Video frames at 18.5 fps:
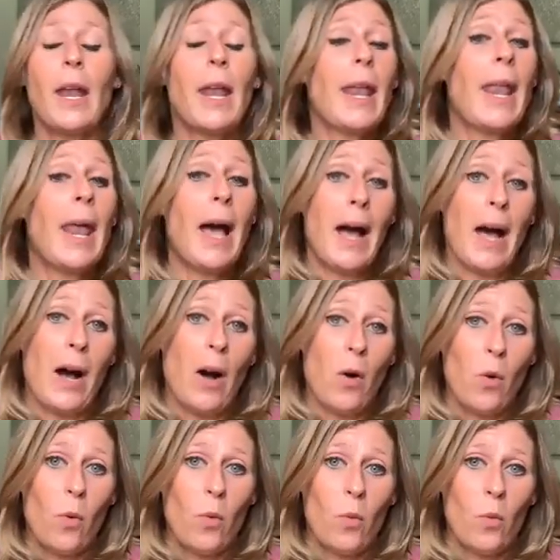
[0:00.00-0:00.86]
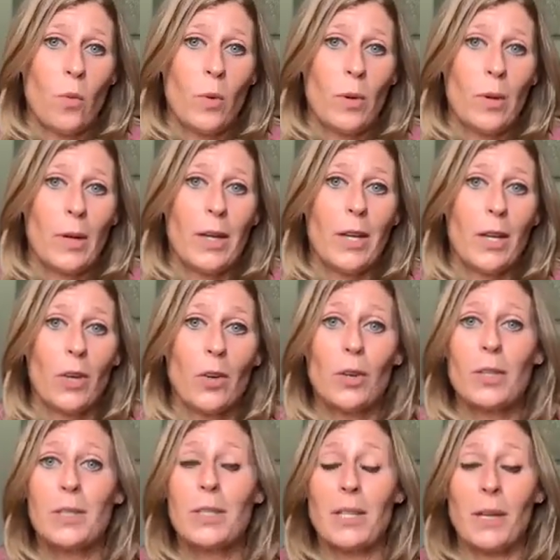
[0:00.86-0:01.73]
Now,
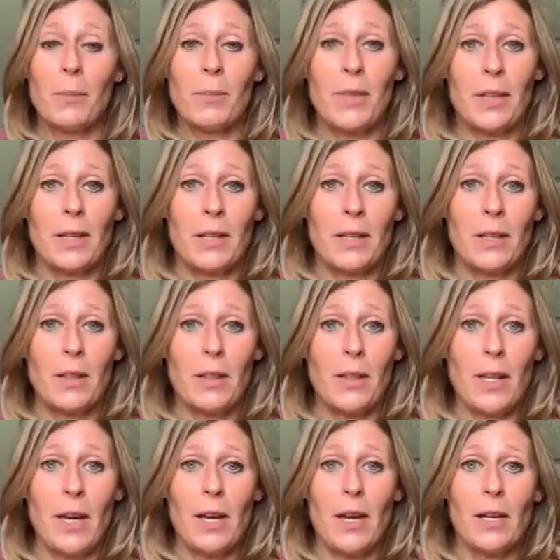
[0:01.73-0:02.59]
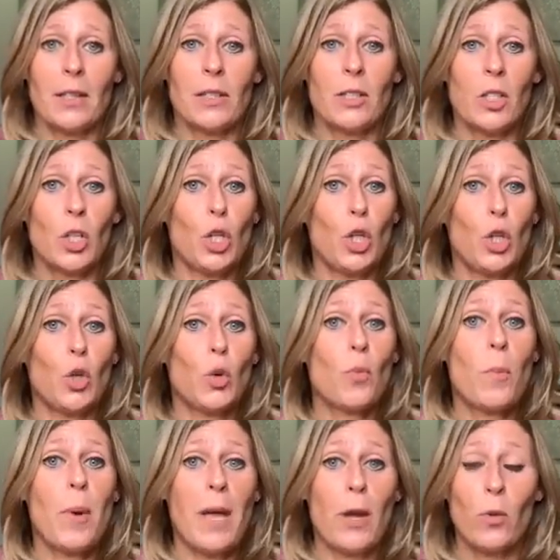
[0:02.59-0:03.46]
here is something that
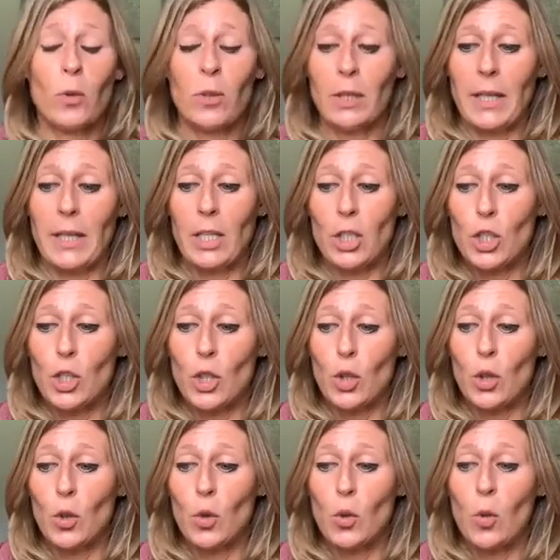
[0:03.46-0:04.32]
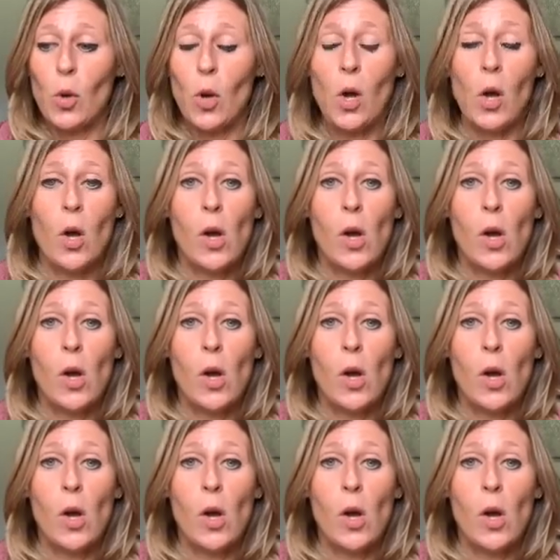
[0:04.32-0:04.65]
you may relate to.